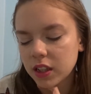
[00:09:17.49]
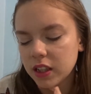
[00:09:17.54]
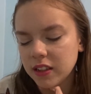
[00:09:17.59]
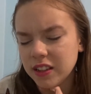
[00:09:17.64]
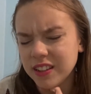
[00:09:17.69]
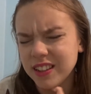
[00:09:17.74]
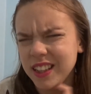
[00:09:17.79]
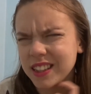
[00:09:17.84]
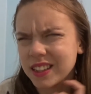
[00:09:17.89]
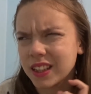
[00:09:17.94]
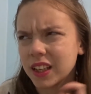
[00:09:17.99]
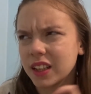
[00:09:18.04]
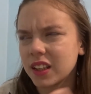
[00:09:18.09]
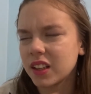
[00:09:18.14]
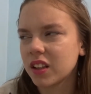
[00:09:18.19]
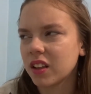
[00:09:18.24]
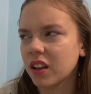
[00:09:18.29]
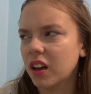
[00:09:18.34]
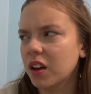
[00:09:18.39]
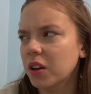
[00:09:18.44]
It tastes
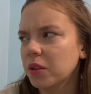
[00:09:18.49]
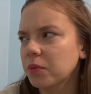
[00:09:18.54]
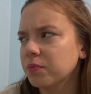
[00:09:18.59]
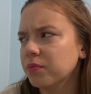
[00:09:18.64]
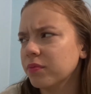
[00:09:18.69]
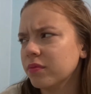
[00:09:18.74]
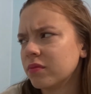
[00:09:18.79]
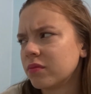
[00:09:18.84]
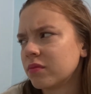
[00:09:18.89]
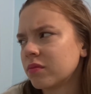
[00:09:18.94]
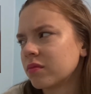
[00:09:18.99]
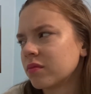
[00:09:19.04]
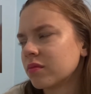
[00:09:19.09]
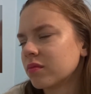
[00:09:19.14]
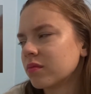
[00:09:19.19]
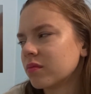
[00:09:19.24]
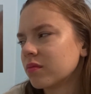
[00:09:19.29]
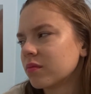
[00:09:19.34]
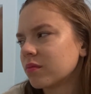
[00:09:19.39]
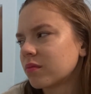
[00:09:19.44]
like, um,
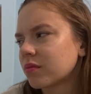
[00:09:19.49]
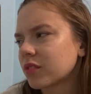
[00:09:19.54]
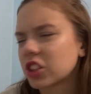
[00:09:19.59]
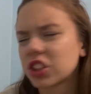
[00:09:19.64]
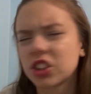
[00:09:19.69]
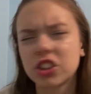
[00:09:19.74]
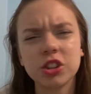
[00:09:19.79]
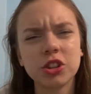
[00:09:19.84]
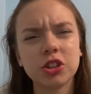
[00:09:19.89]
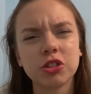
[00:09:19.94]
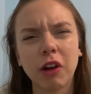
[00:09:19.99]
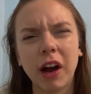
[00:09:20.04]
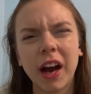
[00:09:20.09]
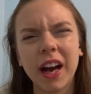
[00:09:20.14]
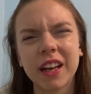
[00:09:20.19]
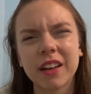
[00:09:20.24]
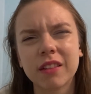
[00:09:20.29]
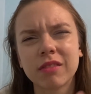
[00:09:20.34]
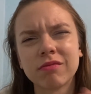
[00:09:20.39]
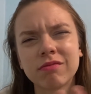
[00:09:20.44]
it's too
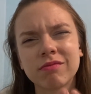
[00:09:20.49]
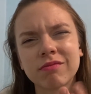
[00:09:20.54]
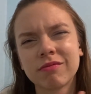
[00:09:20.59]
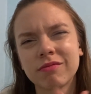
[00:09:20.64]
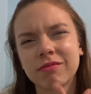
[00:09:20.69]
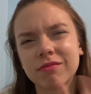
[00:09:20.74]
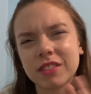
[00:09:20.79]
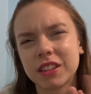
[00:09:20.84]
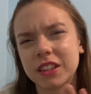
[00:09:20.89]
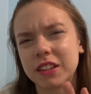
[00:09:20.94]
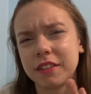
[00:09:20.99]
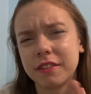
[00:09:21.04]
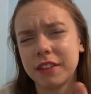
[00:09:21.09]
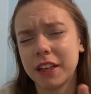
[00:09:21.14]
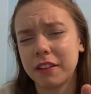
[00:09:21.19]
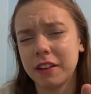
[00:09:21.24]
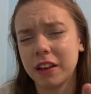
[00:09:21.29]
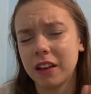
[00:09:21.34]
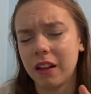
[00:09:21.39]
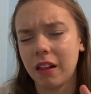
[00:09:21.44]
dry. It's a
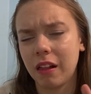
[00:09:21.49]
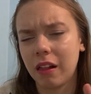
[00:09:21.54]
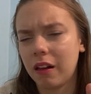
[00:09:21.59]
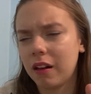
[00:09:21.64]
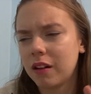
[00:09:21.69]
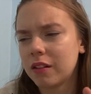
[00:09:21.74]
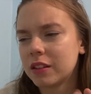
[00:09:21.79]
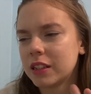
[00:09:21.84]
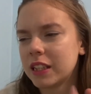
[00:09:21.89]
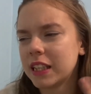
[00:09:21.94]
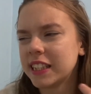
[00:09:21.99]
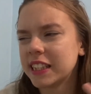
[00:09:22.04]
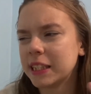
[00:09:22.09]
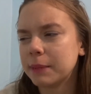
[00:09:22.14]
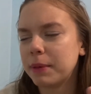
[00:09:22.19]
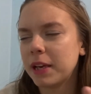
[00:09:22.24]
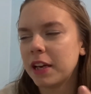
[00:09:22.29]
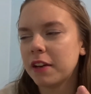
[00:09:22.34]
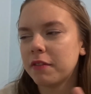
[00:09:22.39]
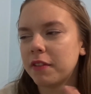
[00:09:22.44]
very, uh, it's
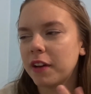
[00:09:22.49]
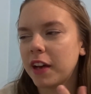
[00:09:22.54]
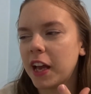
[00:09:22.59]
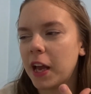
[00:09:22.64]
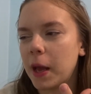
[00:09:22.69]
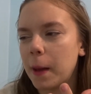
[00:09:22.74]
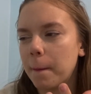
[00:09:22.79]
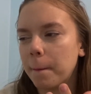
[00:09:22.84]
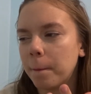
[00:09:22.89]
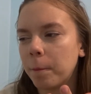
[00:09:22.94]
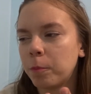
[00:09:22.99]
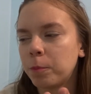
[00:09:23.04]
a bit of a um,